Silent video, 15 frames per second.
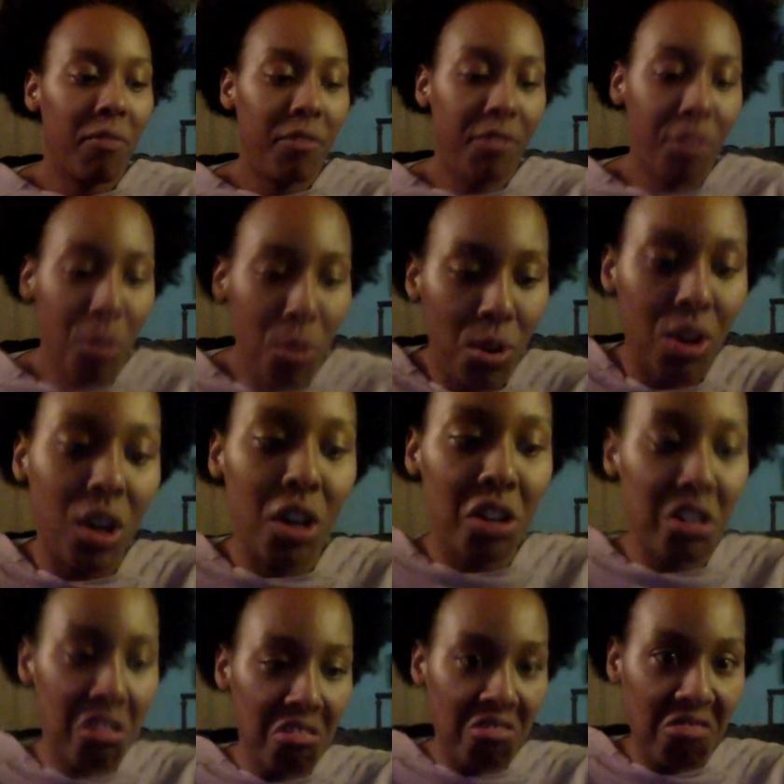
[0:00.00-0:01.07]
for,
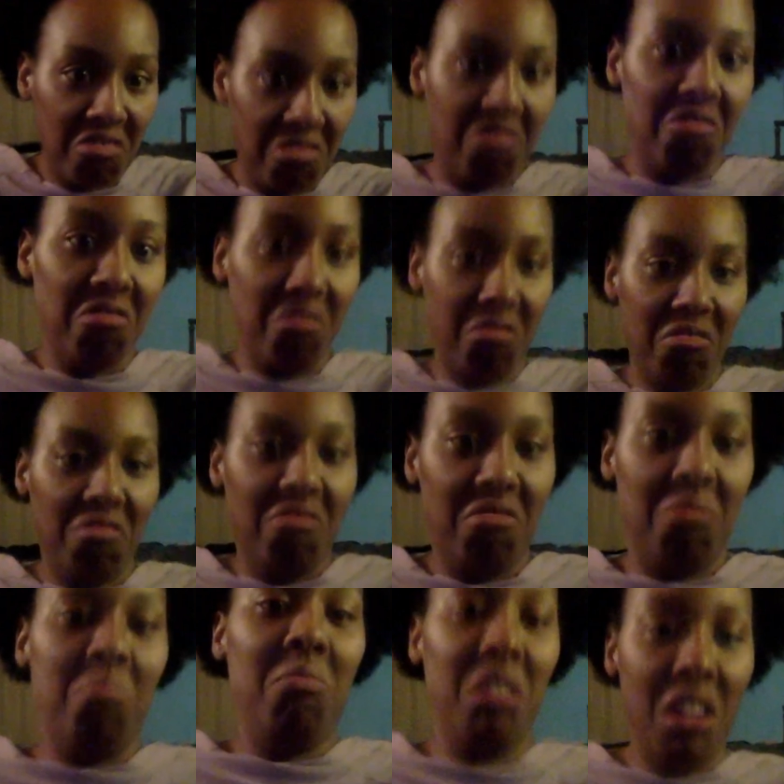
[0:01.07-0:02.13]

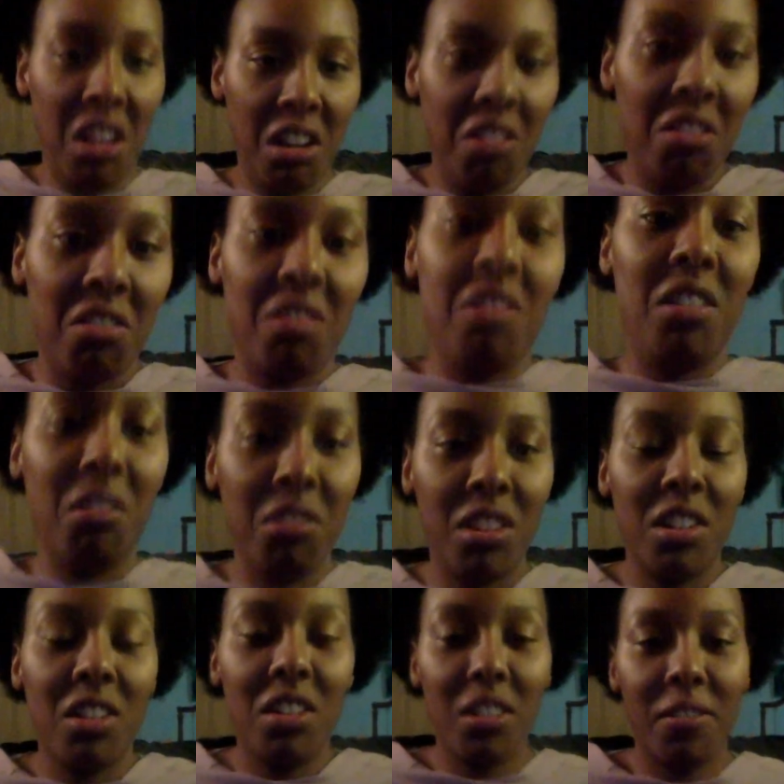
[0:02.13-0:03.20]
get a little
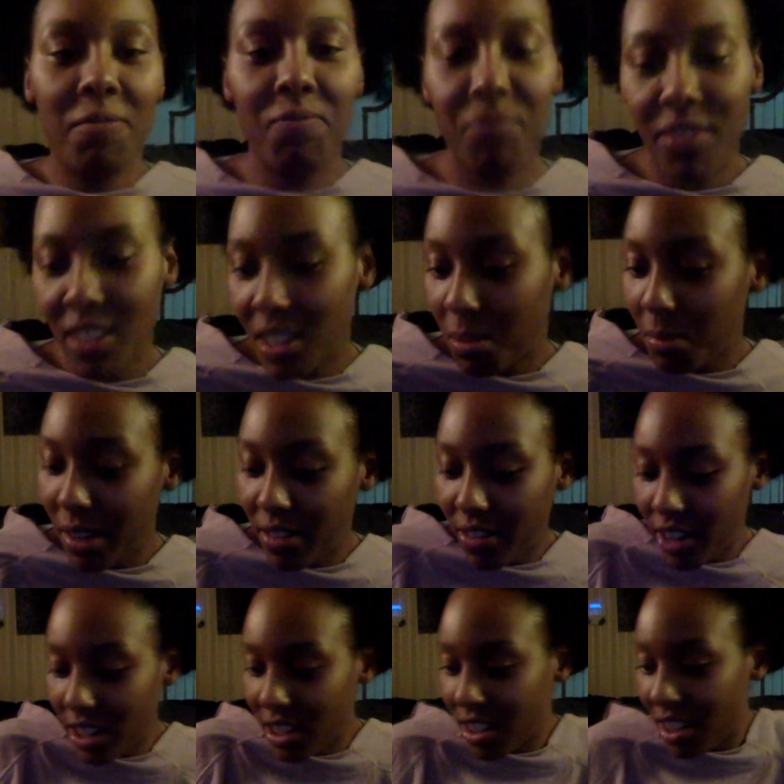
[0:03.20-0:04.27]
closer, because my
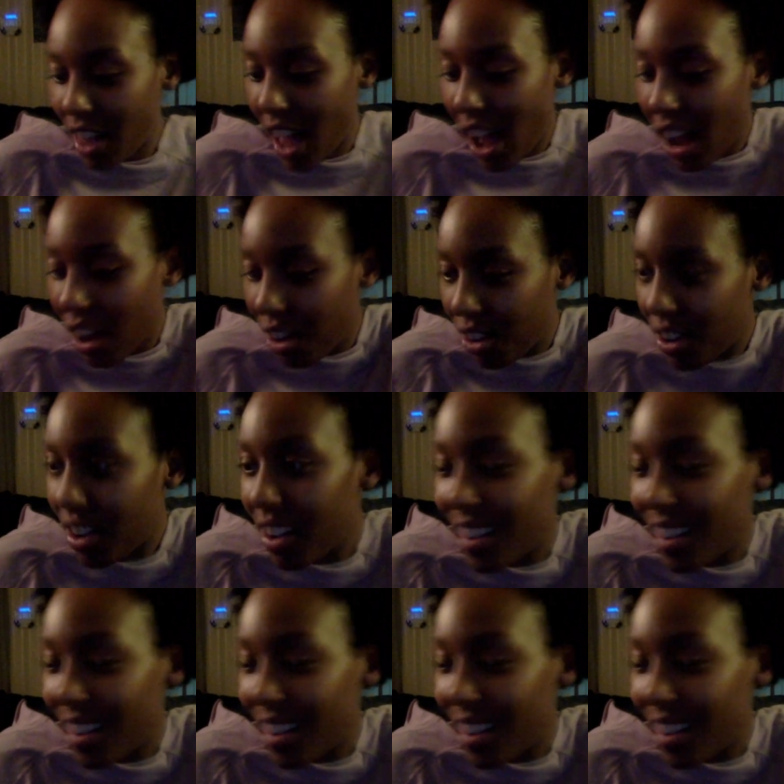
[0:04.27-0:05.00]
friend's loud.